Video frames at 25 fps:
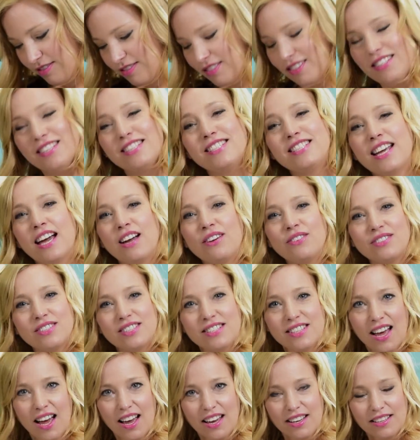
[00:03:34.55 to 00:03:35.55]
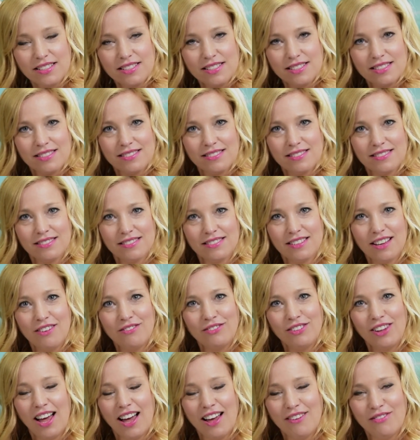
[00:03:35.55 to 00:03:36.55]
The downsides
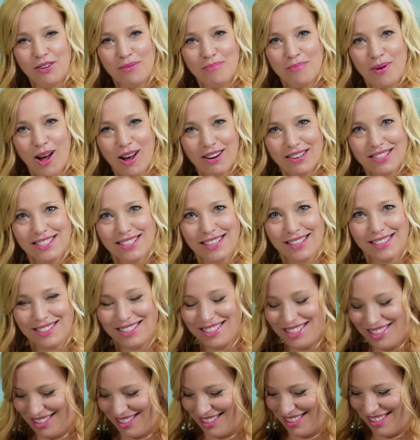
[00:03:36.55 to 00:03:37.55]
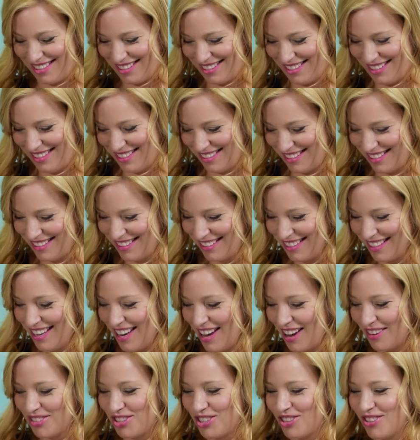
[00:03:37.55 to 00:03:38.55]
of live unboxings.
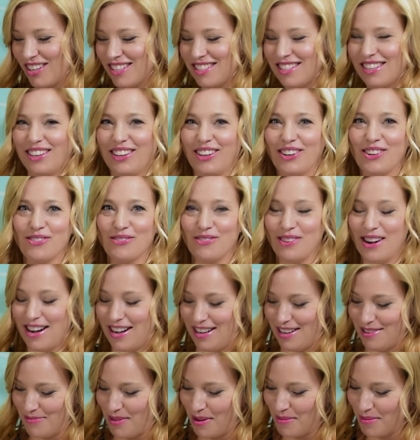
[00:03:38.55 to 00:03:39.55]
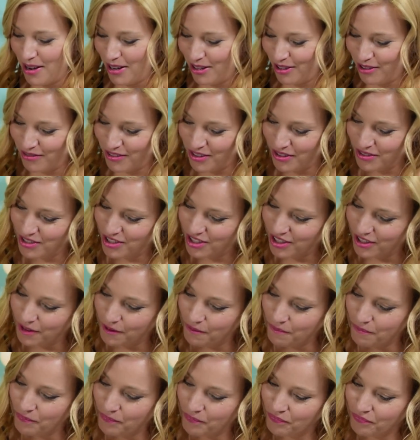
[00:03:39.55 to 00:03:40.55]
I'm sure that sounded great in my microphone too.
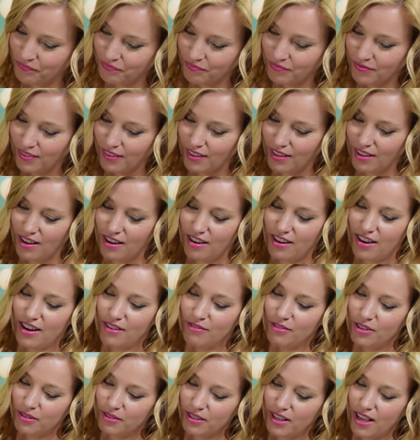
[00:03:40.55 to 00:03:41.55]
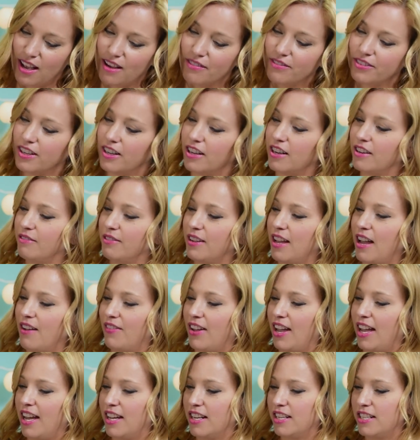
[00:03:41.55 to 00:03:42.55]
All right, what do we have here? We have
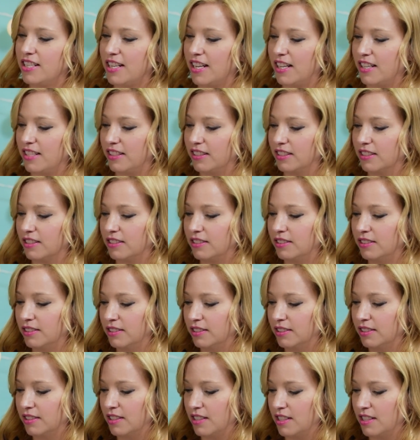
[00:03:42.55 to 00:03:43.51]
a handy dandy little